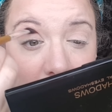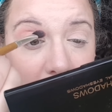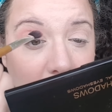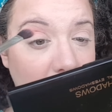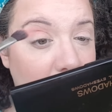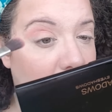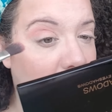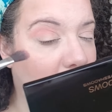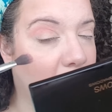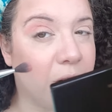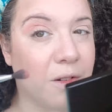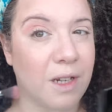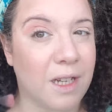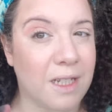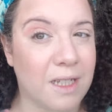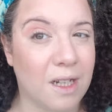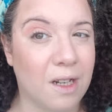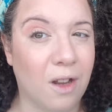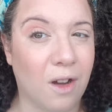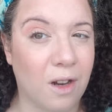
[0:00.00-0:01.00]
that. You don't
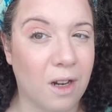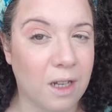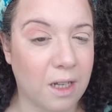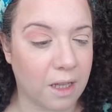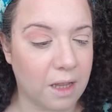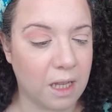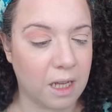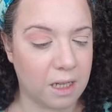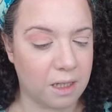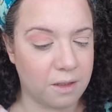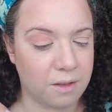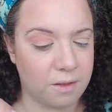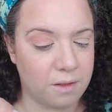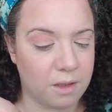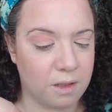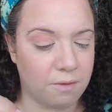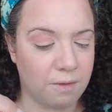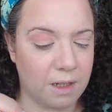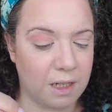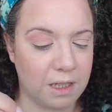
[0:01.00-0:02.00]
need a lot, look at that,
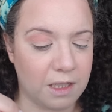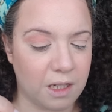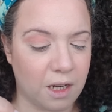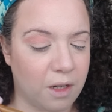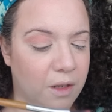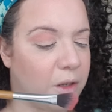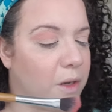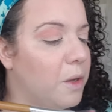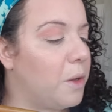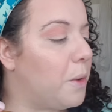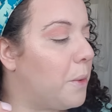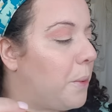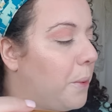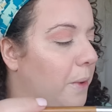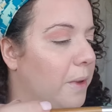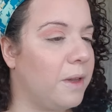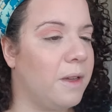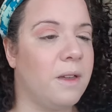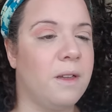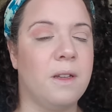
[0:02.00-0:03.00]
you really don't.
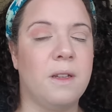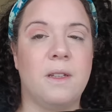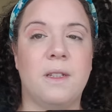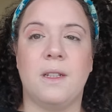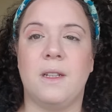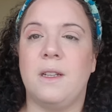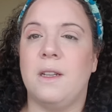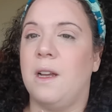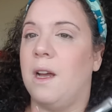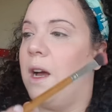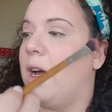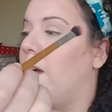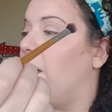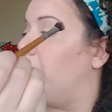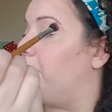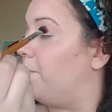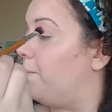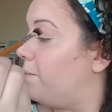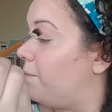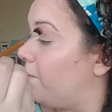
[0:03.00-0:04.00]

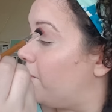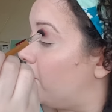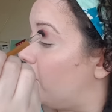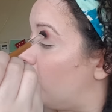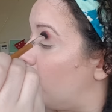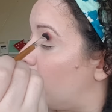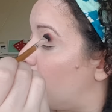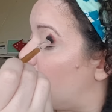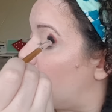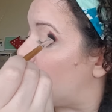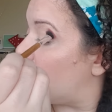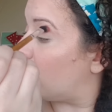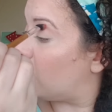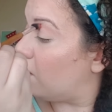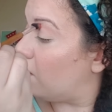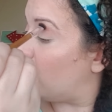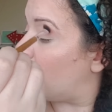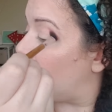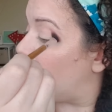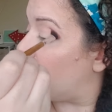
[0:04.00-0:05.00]
I'm just
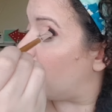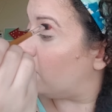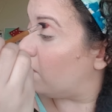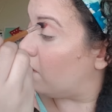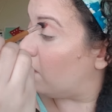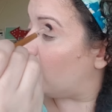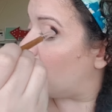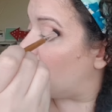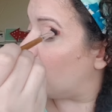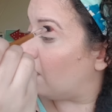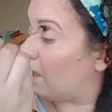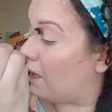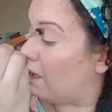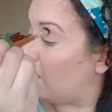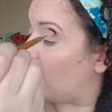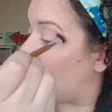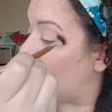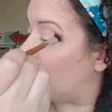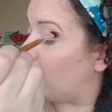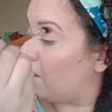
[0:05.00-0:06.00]
going to build that
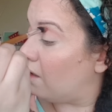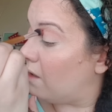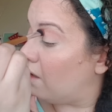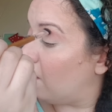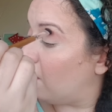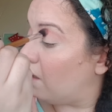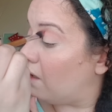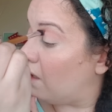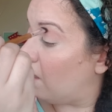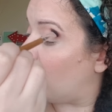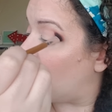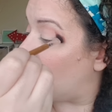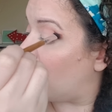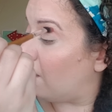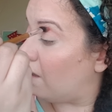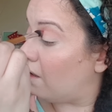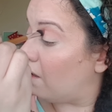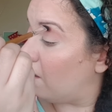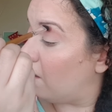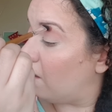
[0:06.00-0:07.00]
again
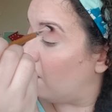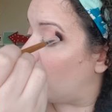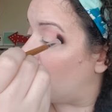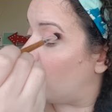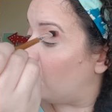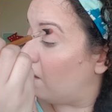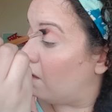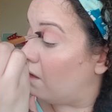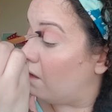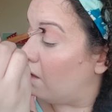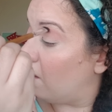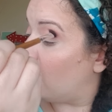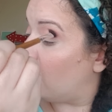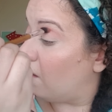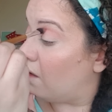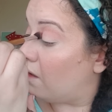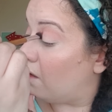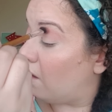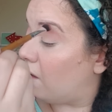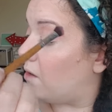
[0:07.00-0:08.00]
here.
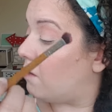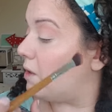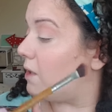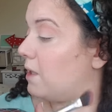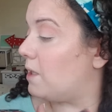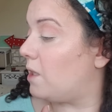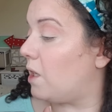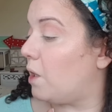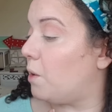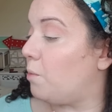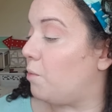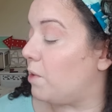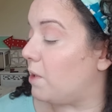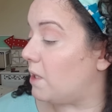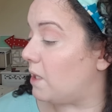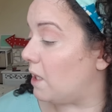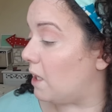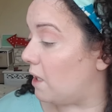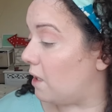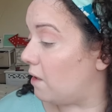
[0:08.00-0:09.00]
Oh, it's so
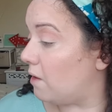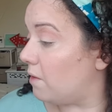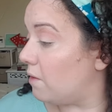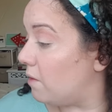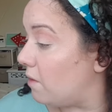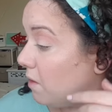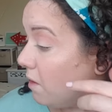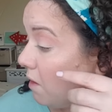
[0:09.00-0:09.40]
pretty,